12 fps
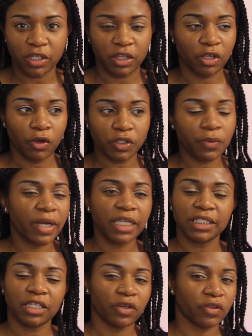your
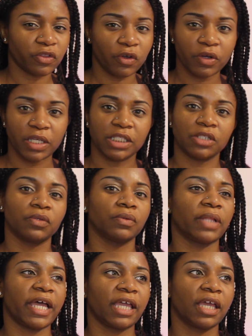20s and your 30s to
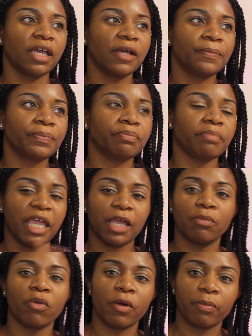like make
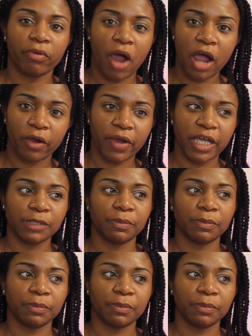more progress.